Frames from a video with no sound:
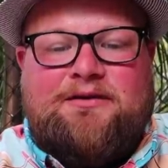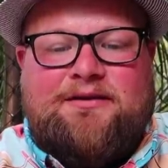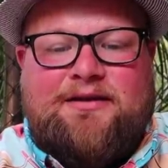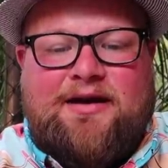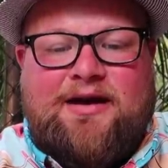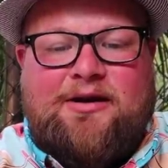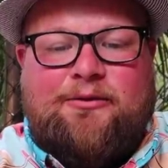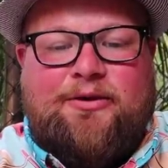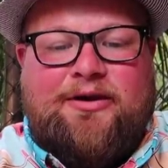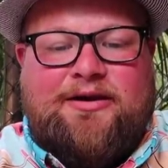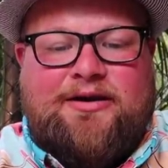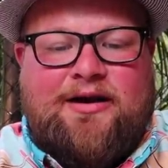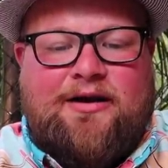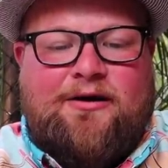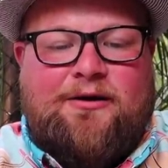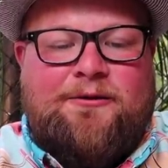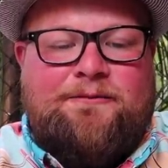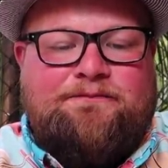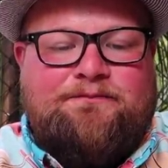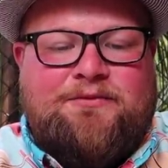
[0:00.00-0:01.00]
There we
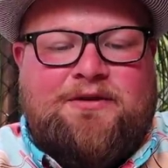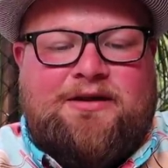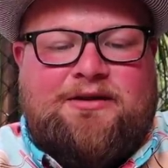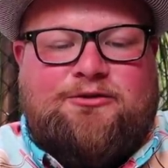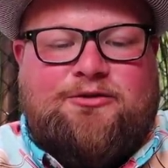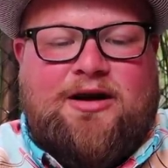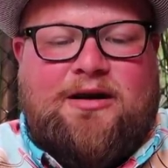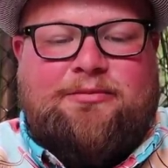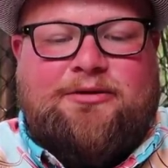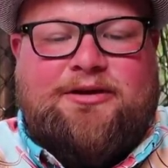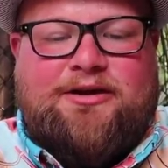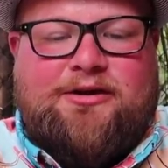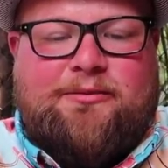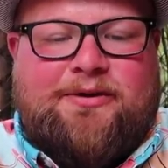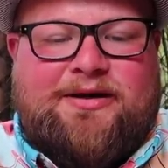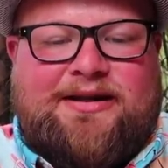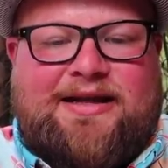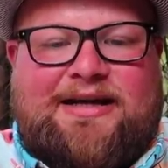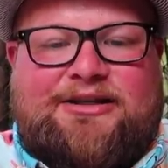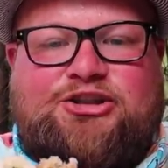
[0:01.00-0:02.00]
go. Grab a little
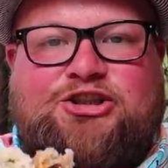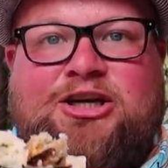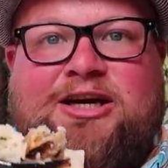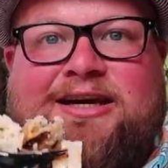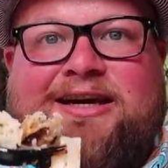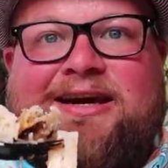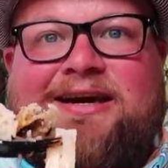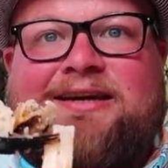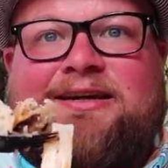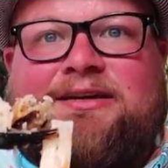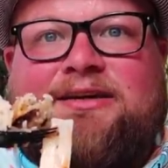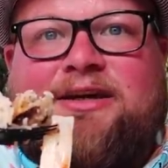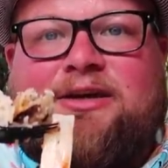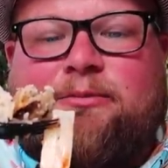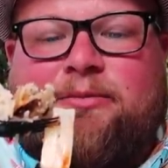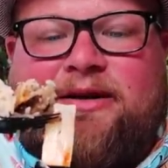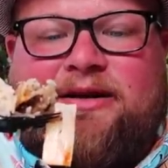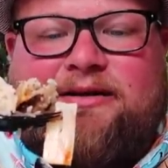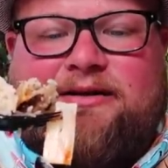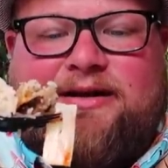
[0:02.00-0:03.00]
bit of that chicken, a
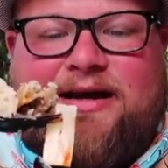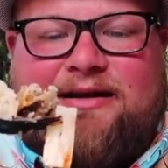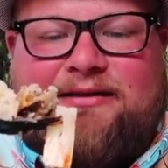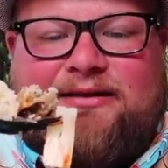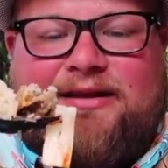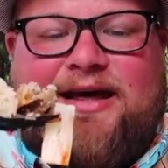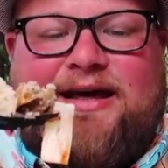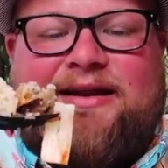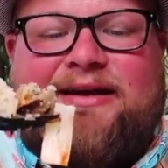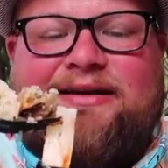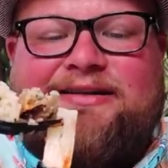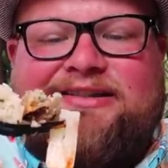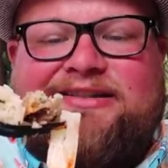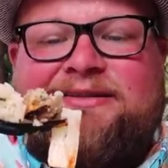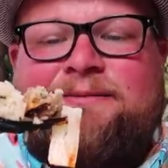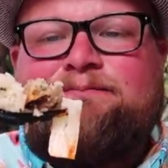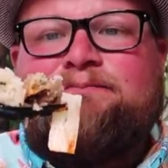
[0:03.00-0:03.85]
little bit of that lettuce,